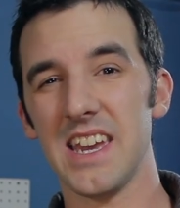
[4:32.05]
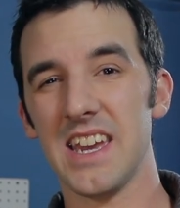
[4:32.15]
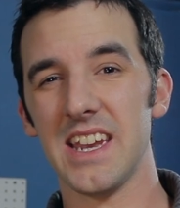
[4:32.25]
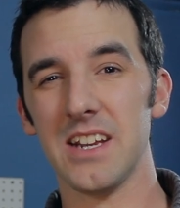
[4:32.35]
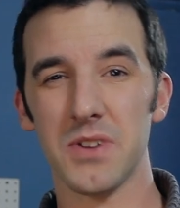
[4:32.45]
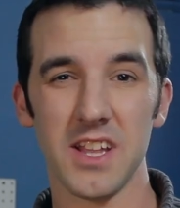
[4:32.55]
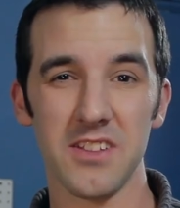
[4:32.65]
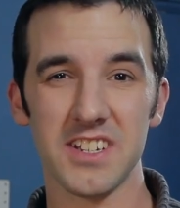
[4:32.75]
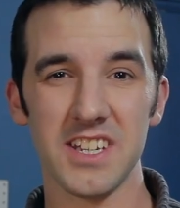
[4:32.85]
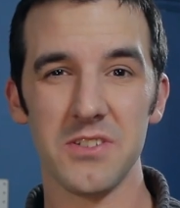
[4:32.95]
And when I
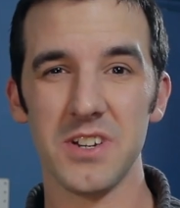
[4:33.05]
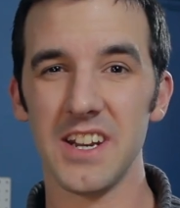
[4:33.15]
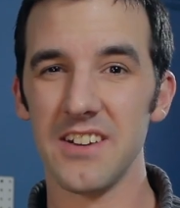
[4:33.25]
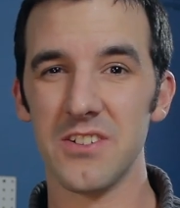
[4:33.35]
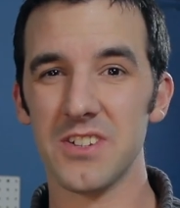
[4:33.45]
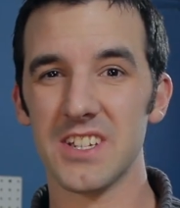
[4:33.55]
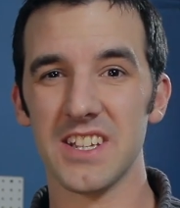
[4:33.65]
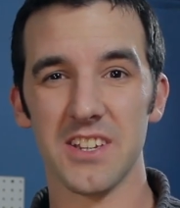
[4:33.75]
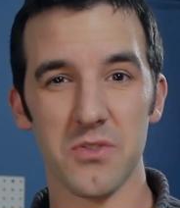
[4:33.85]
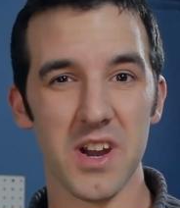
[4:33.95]
looked into it, I noticed
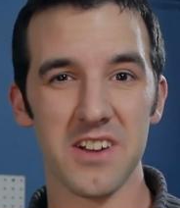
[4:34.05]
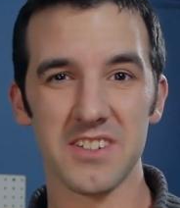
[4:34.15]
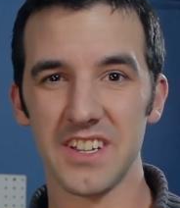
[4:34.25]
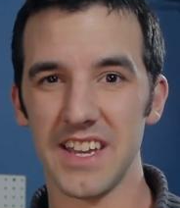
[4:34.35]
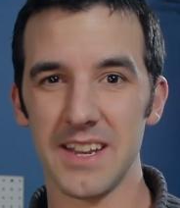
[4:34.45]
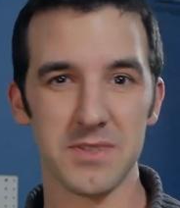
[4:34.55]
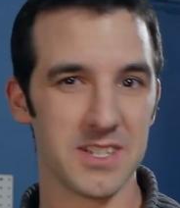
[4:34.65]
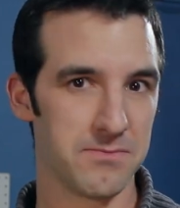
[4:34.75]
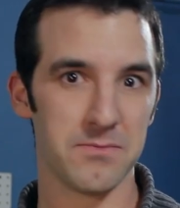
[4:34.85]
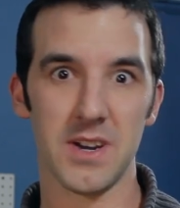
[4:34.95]
that the ground
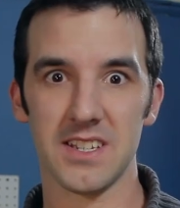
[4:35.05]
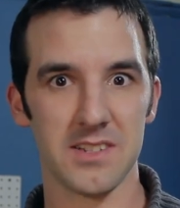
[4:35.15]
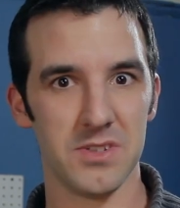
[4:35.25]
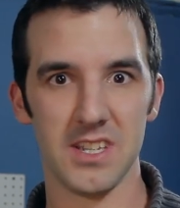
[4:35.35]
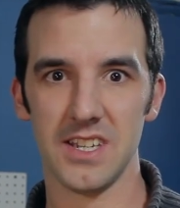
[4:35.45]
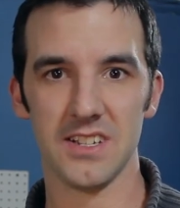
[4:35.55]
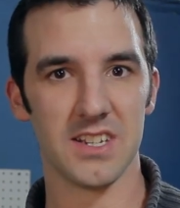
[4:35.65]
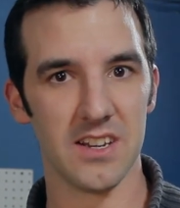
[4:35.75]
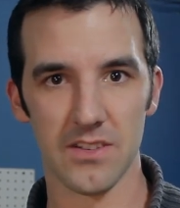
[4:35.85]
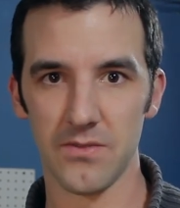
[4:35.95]
clamps possibly in
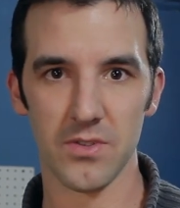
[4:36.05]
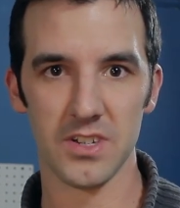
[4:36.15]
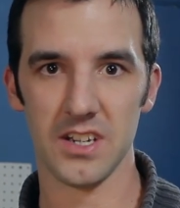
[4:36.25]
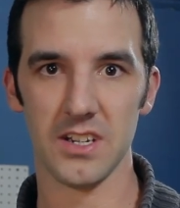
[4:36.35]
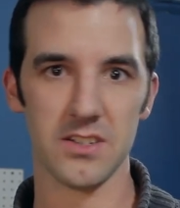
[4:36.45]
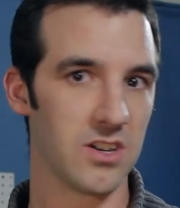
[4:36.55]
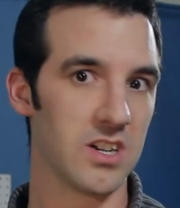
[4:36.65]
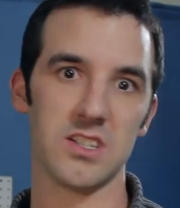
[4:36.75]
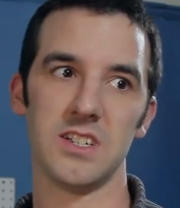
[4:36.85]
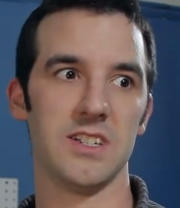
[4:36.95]
California
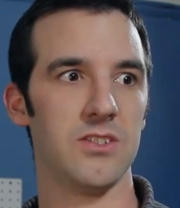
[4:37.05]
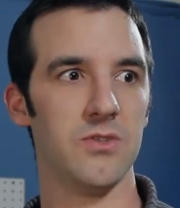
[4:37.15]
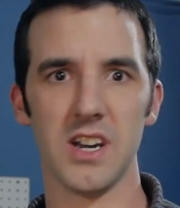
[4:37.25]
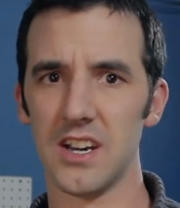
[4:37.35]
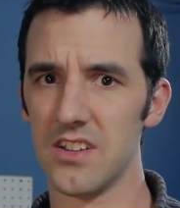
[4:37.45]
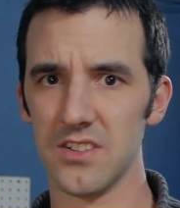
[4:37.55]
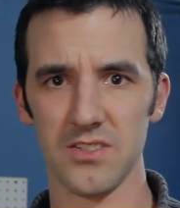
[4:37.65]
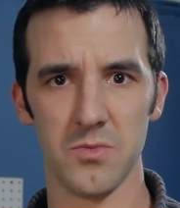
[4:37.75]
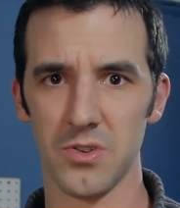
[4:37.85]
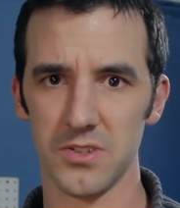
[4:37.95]
cost like
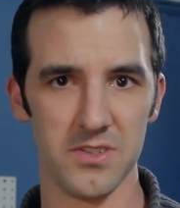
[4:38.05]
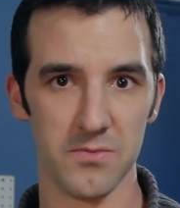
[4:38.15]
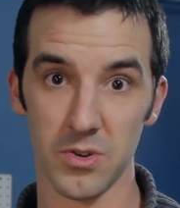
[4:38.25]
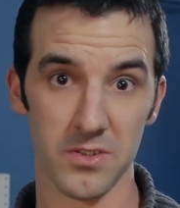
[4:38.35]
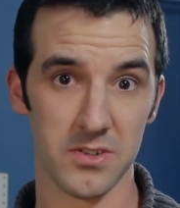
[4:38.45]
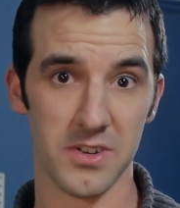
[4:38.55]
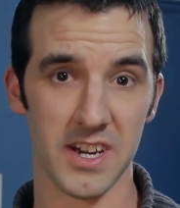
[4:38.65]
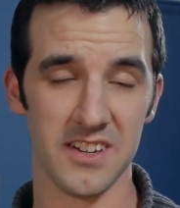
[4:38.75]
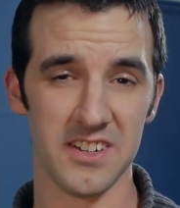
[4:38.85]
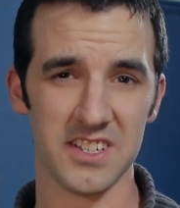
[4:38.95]
$2 or more than
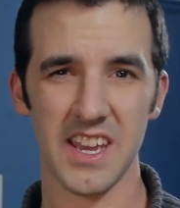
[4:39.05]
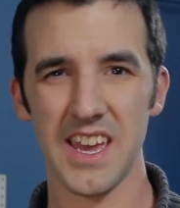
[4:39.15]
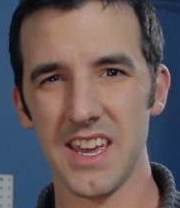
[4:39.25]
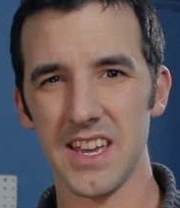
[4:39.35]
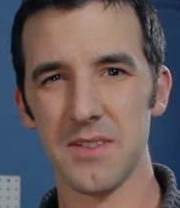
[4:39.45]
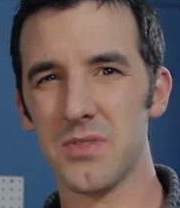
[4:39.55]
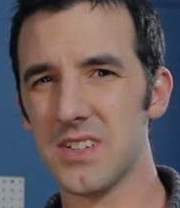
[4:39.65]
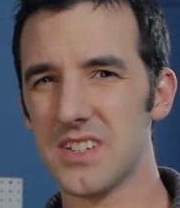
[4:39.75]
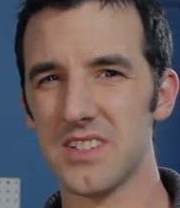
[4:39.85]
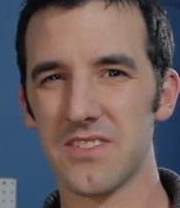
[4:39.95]
$2. And
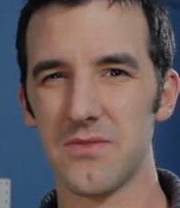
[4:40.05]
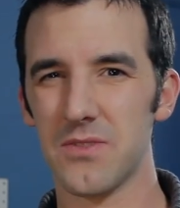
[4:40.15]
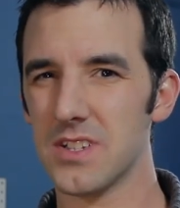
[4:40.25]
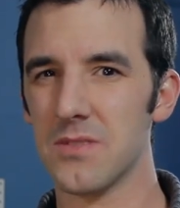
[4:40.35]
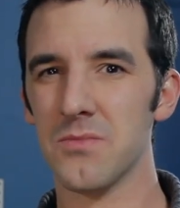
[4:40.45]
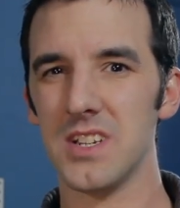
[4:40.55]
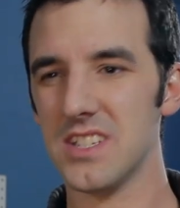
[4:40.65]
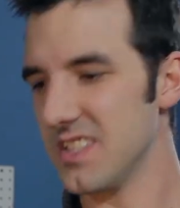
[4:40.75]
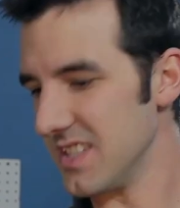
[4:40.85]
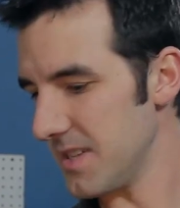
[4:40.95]
plus, for some
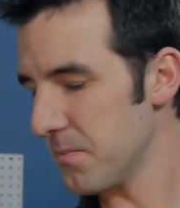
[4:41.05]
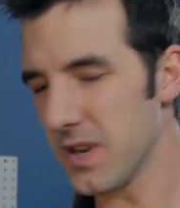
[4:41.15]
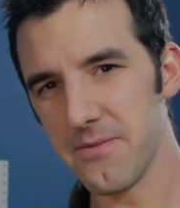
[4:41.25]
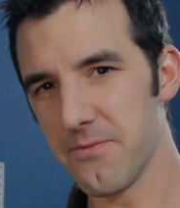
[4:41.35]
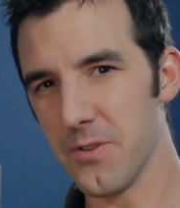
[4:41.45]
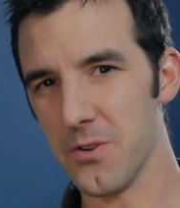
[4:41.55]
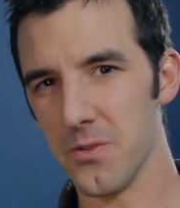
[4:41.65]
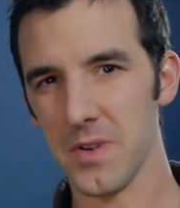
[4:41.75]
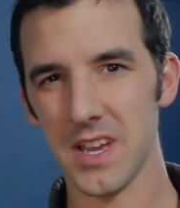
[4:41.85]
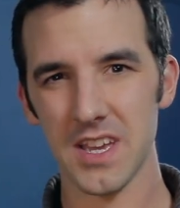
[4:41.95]
reason, the pipe
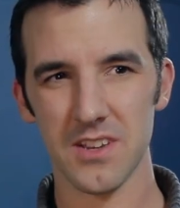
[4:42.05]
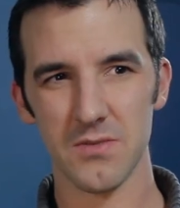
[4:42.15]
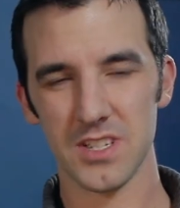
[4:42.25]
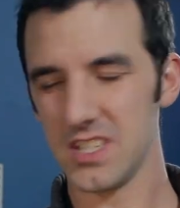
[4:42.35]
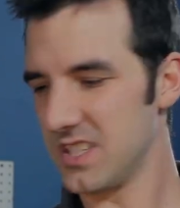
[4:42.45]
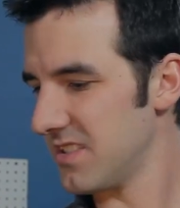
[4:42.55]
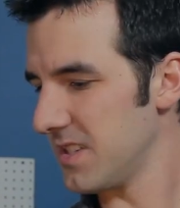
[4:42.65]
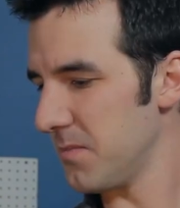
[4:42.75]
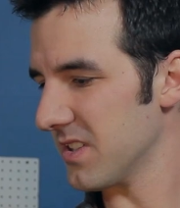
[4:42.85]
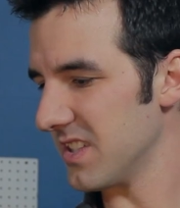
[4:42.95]
foam, which is
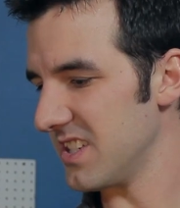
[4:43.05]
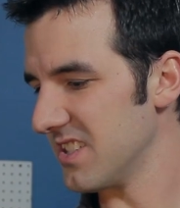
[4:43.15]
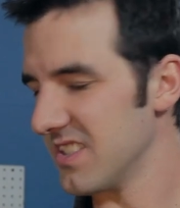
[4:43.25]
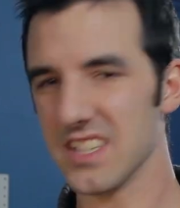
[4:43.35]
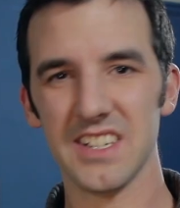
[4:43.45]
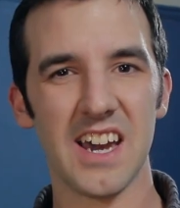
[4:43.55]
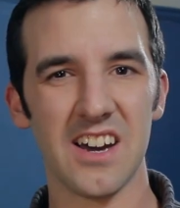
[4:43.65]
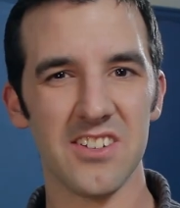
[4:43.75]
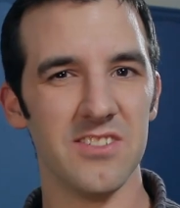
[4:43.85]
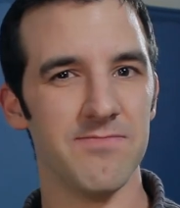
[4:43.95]
typically just like $1,
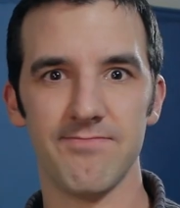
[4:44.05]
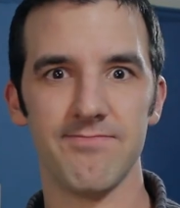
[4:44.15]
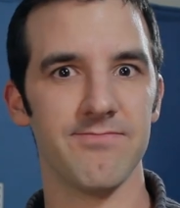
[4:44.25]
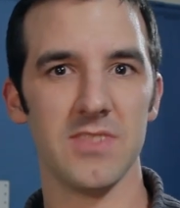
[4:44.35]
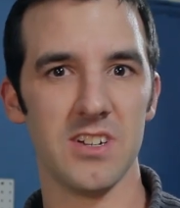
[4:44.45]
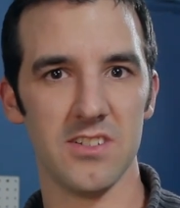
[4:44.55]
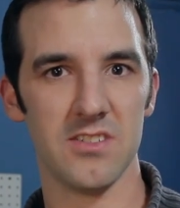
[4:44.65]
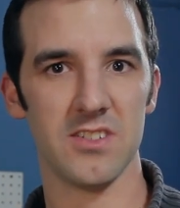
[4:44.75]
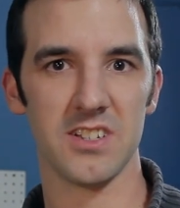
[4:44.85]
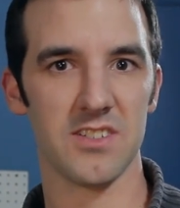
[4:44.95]
I
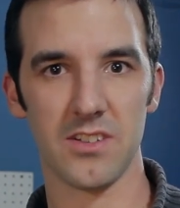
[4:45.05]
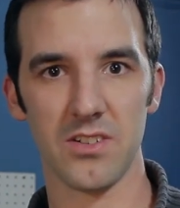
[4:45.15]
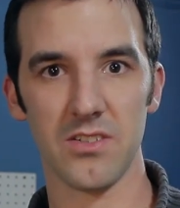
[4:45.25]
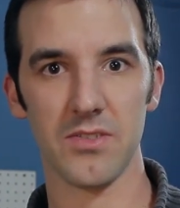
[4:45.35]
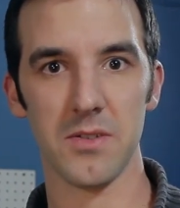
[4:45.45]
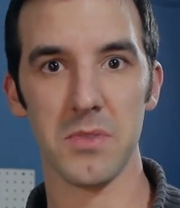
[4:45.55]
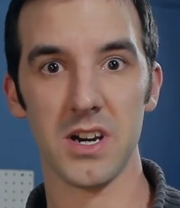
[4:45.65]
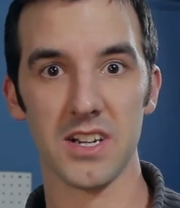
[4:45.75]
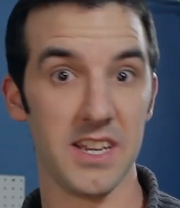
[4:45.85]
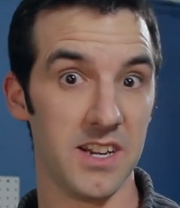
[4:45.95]
don't know, like a little over a
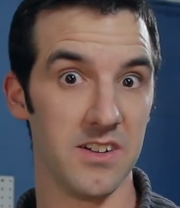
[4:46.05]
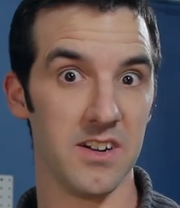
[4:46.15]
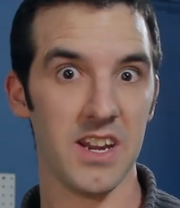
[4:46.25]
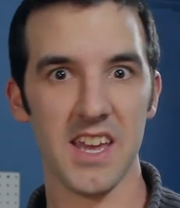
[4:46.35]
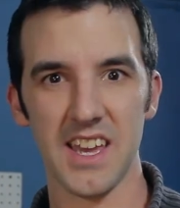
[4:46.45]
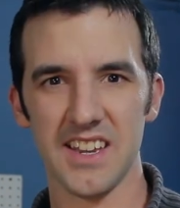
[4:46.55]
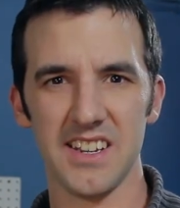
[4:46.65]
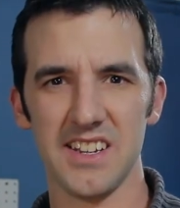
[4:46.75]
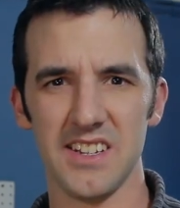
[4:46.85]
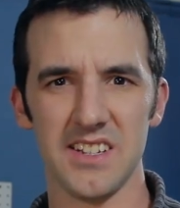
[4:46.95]
buck here,
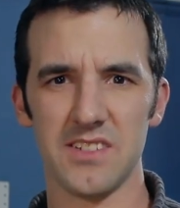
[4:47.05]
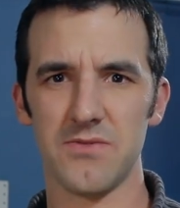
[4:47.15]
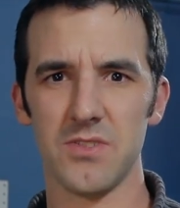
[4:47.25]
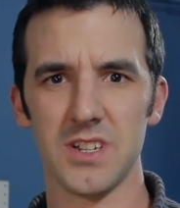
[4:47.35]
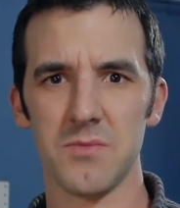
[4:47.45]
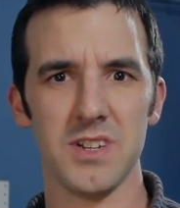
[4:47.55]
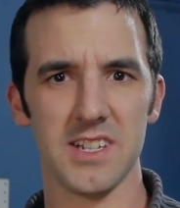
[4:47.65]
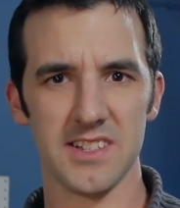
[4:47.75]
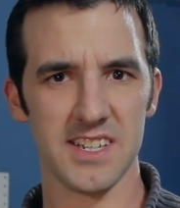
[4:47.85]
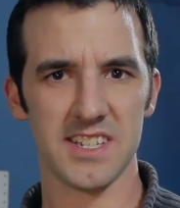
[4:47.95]
is for some
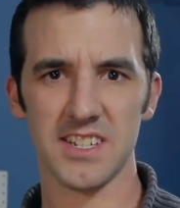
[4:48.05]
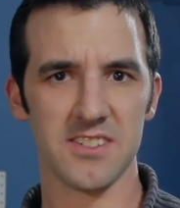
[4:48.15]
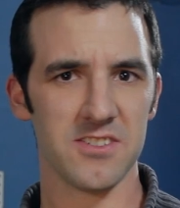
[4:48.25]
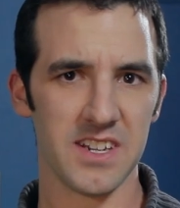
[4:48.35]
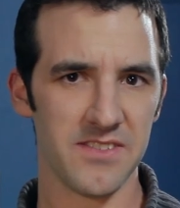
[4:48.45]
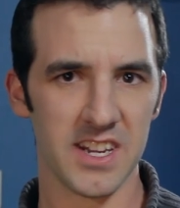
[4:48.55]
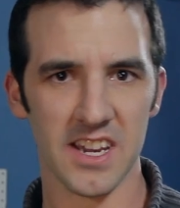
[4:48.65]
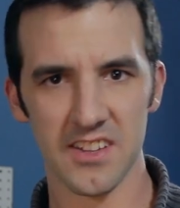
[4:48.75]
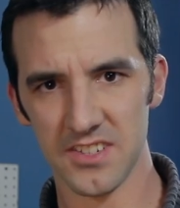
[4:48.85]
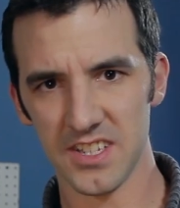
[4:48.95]
reason like $6 or
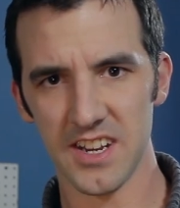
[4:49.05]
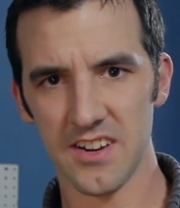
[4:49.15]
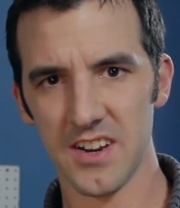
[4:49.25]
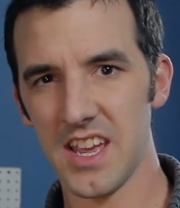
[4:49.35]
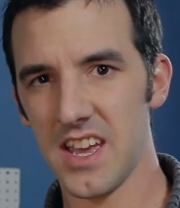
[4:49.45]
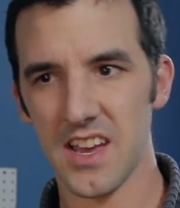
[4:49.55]
$7 there.